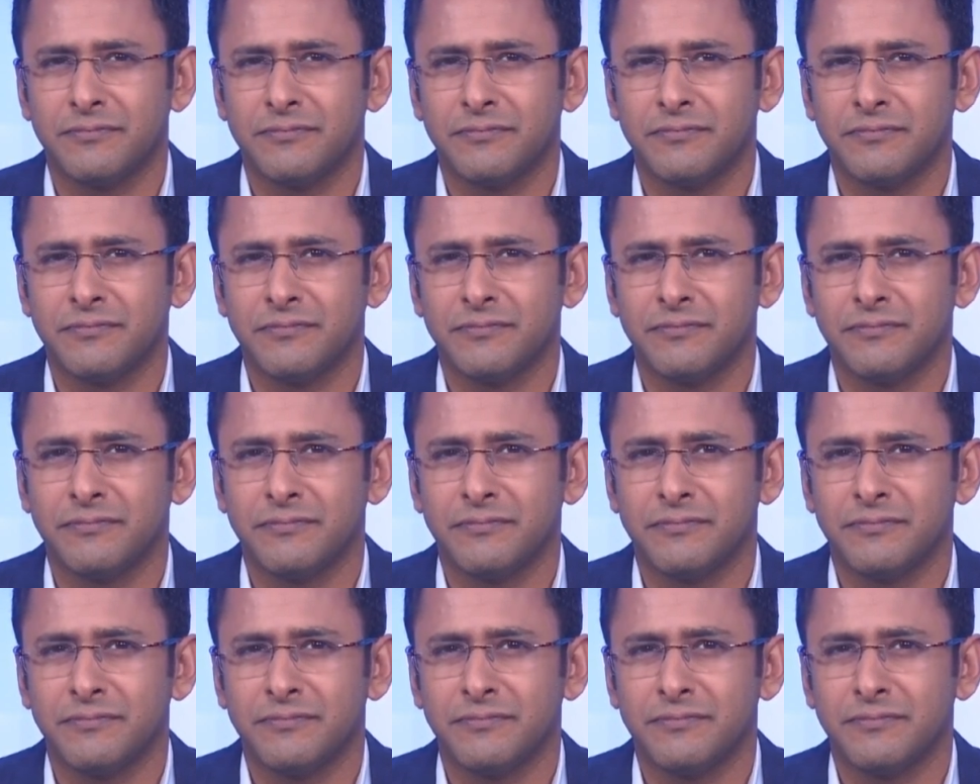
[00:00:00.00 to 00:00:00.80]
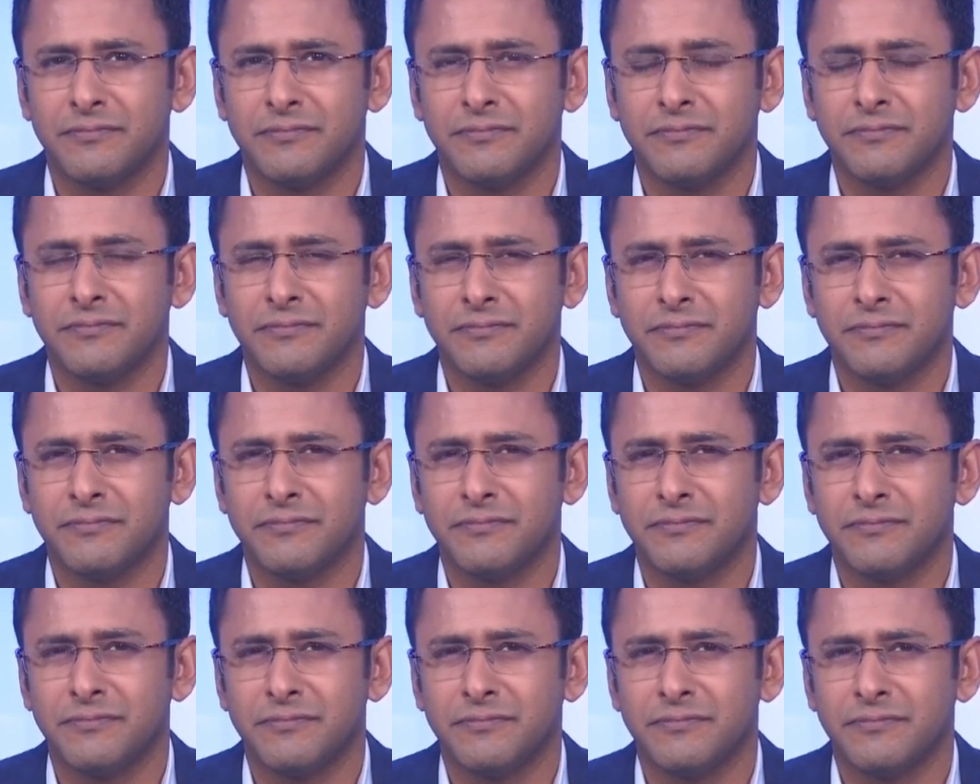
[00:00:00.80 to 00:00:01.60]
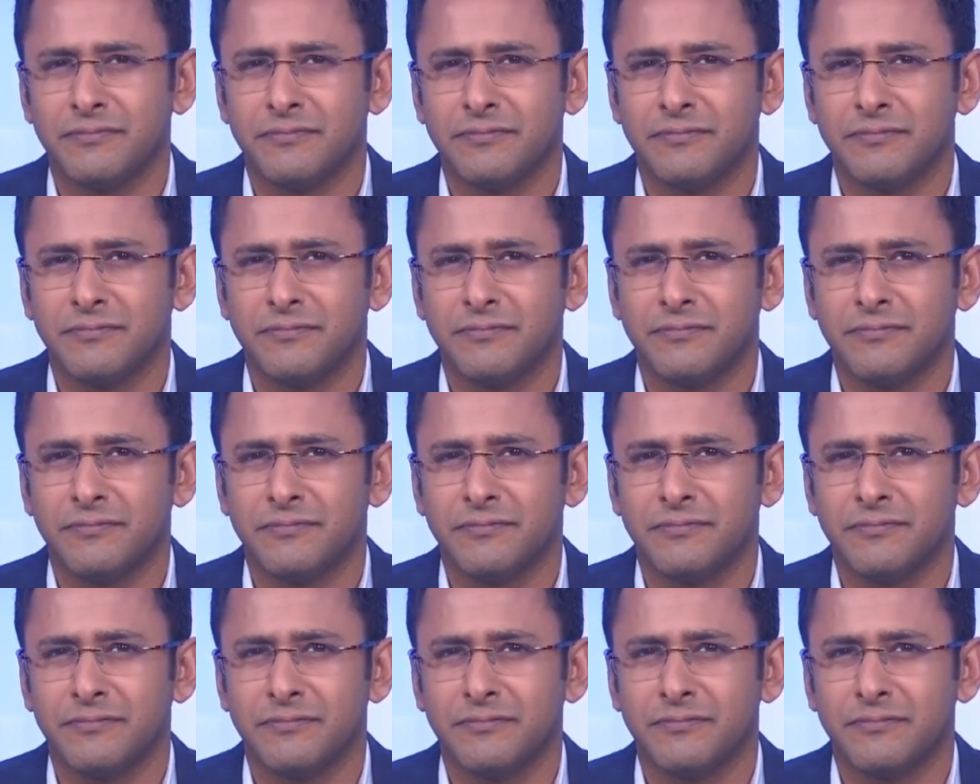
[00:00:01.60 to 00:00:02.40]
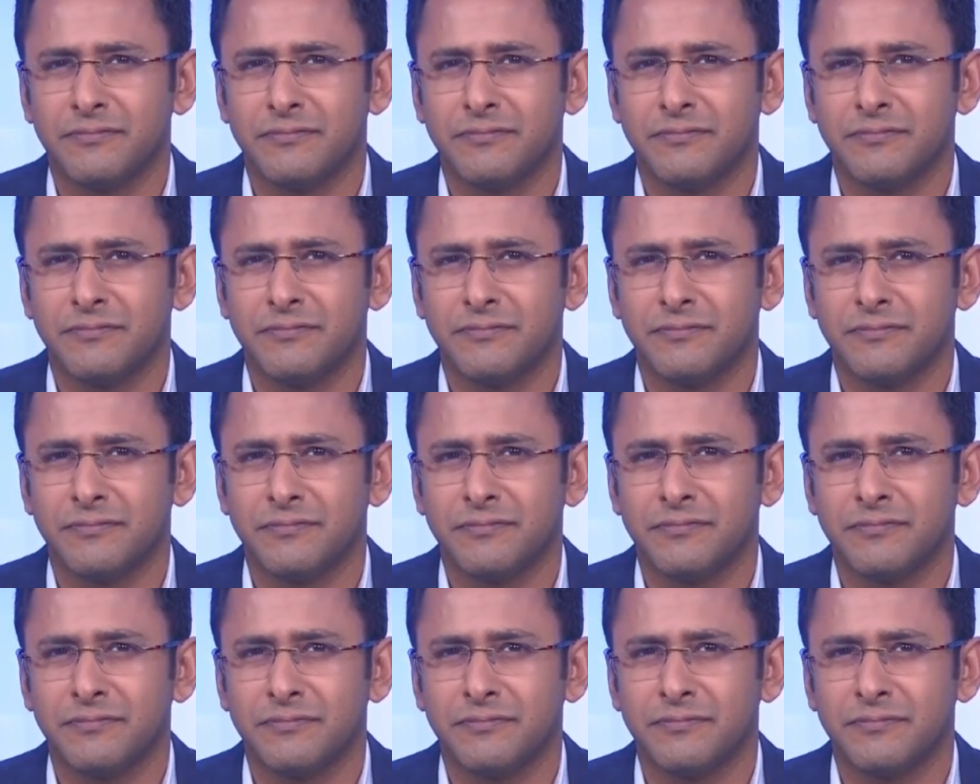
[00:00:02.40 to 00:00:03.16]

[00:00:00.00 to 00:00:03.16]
(not speaking)